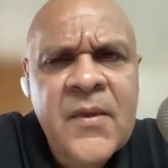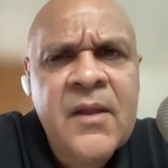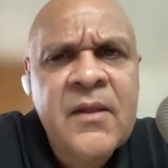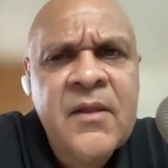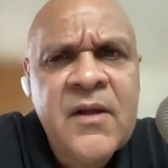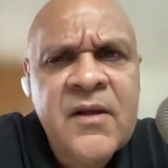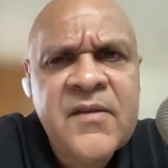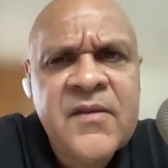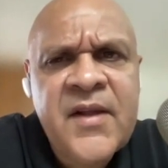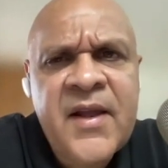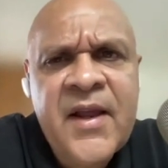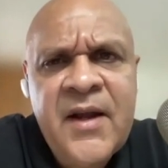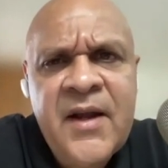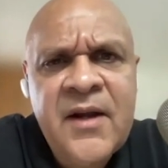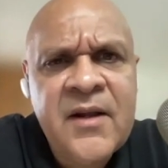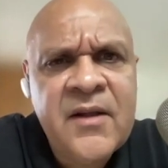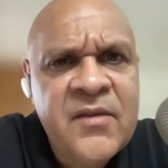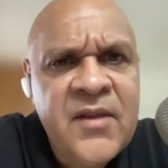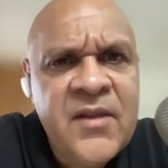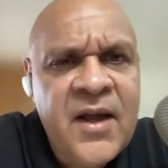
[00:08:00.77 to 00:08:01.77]
The second
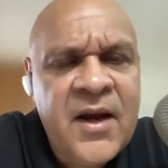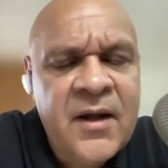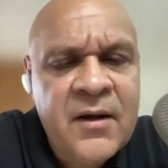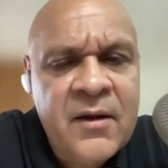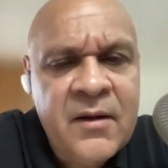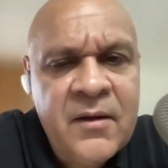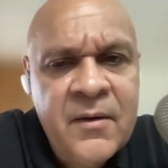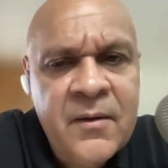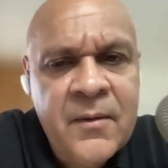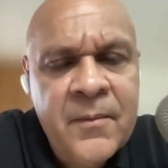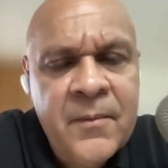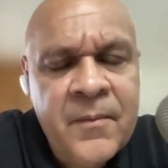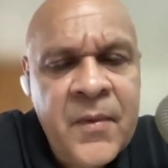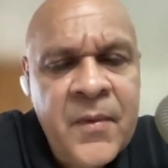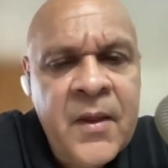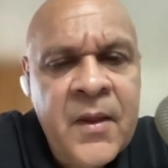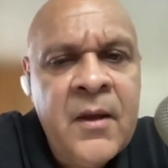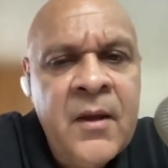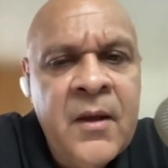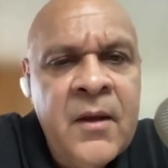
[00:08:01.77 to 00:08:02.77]
is that
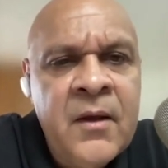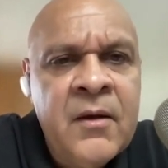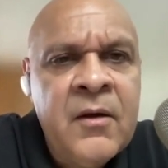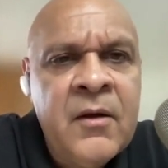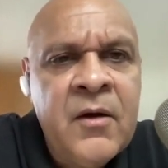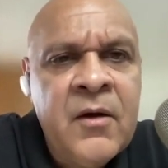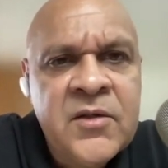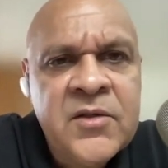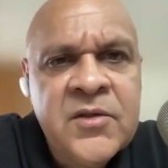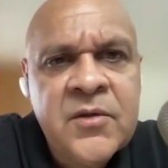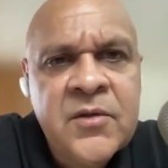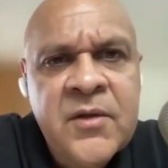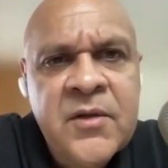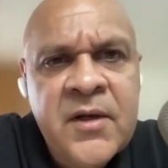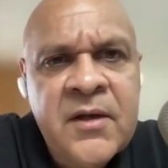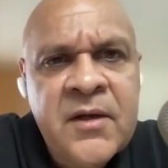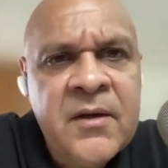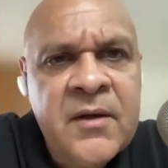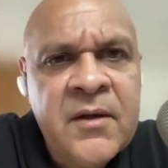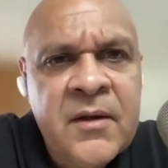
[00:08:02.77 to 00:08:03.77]
also
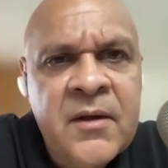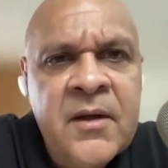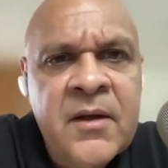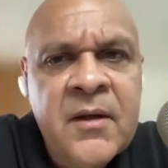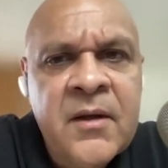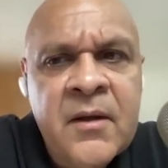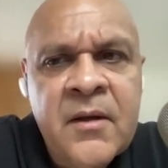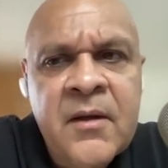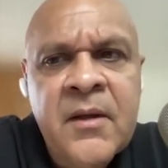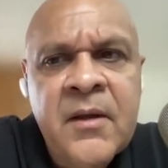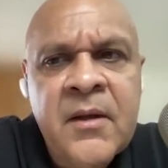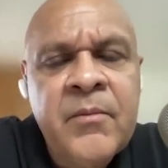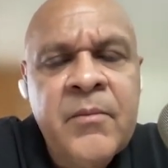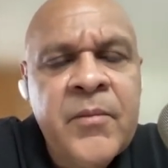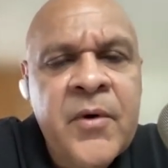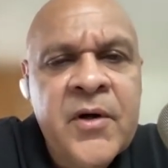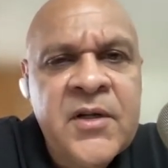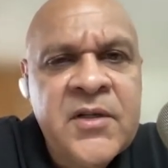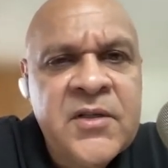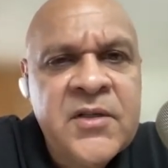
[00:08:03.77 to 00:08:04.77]
the
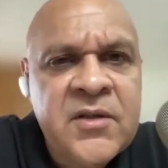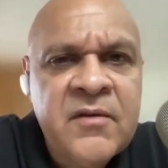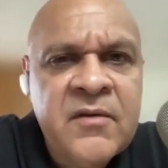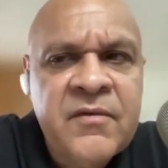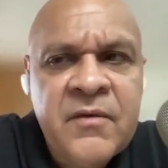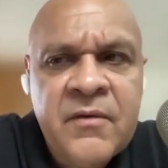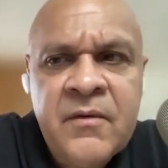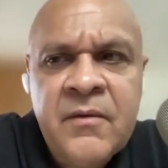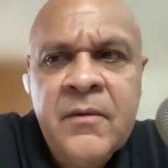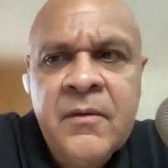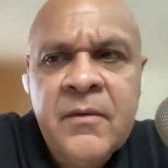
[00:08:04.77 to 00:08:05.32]
importance of